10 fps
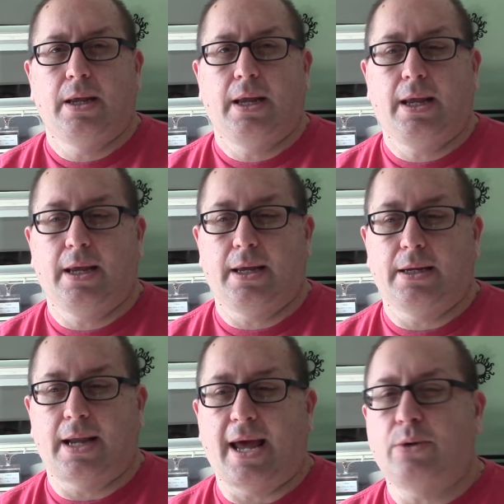
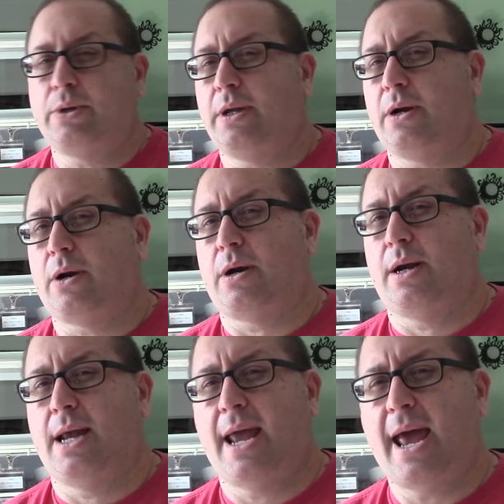And I don't care
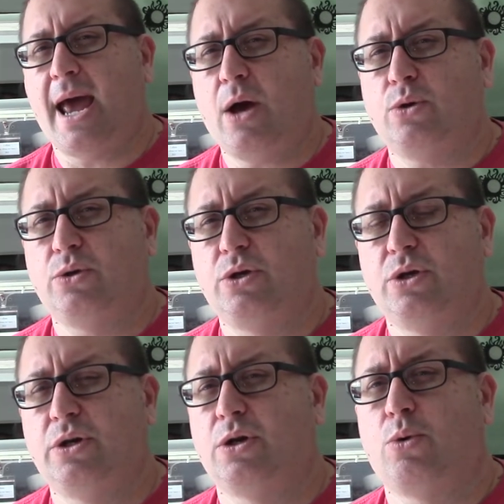how
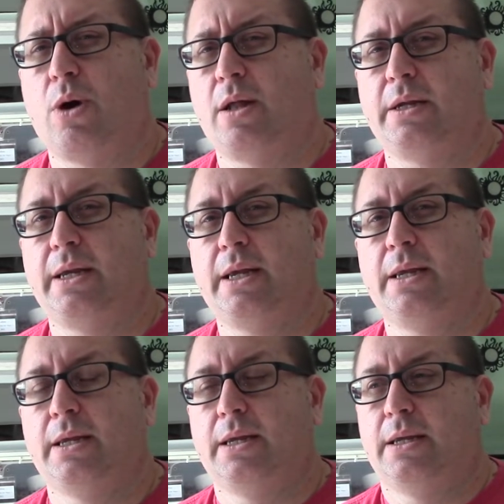good a quality
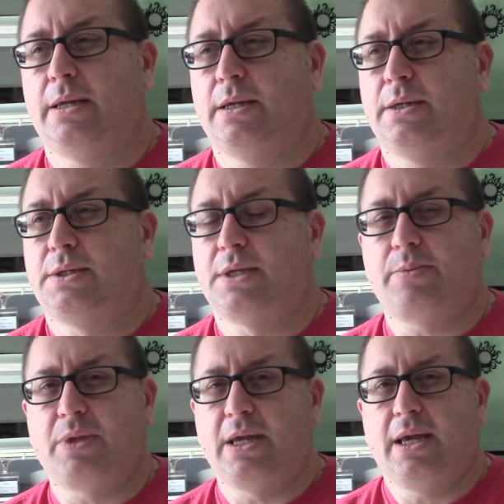
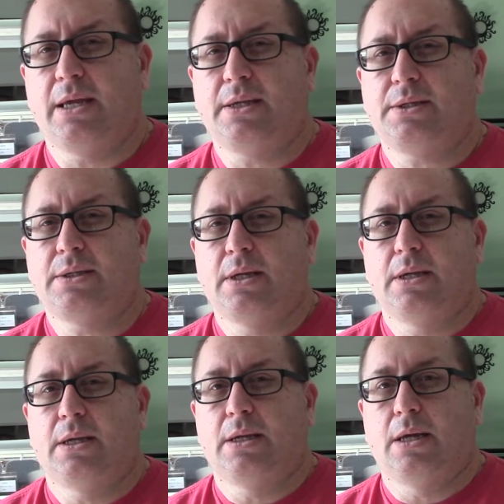something is,
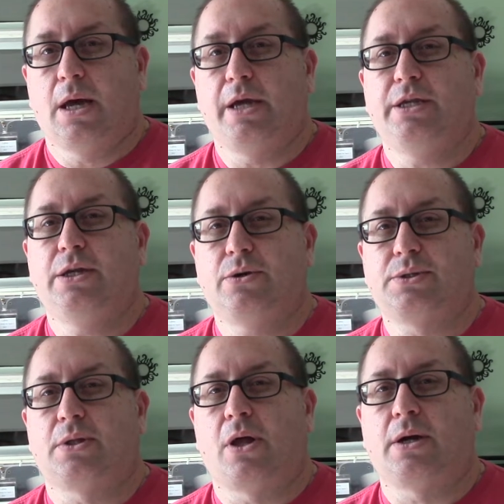a
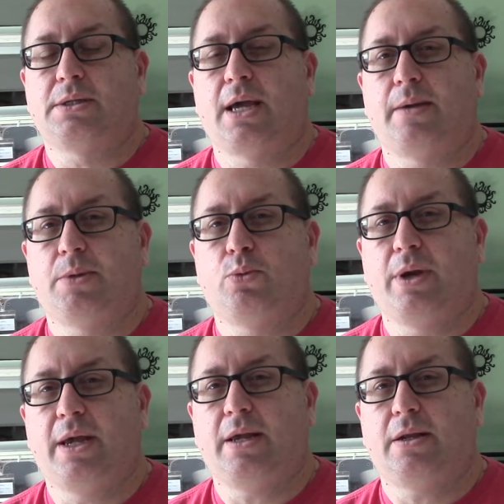year's a long time to
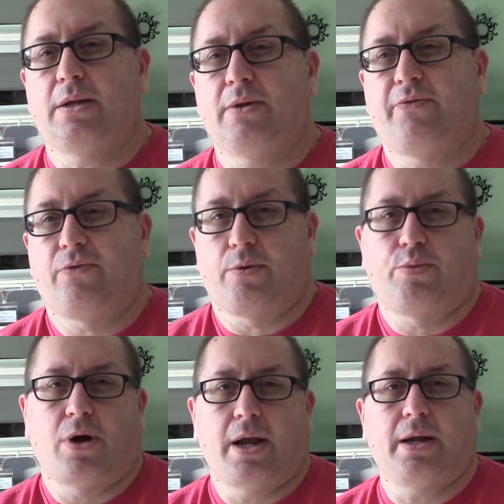wait for a
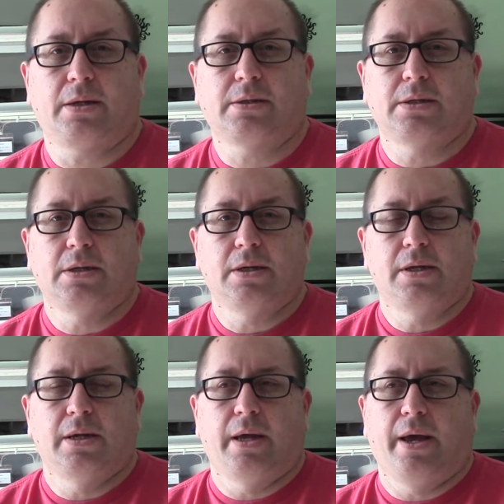product.
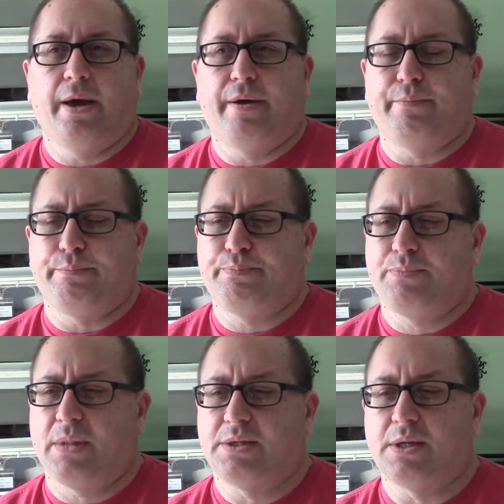
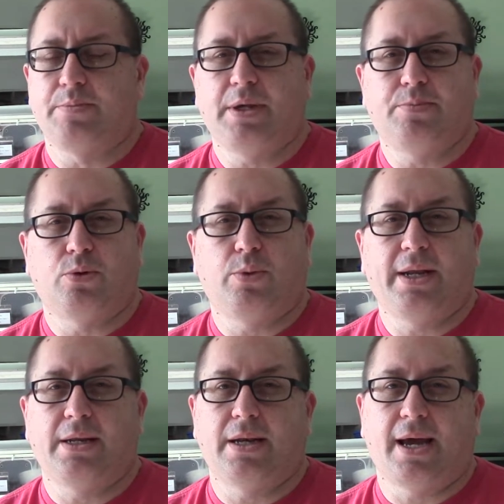Some people
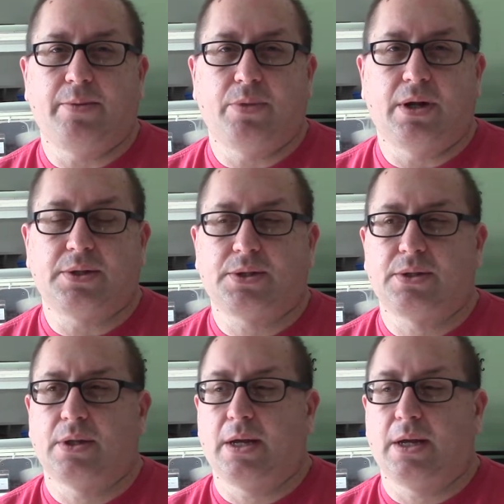waited 9 months.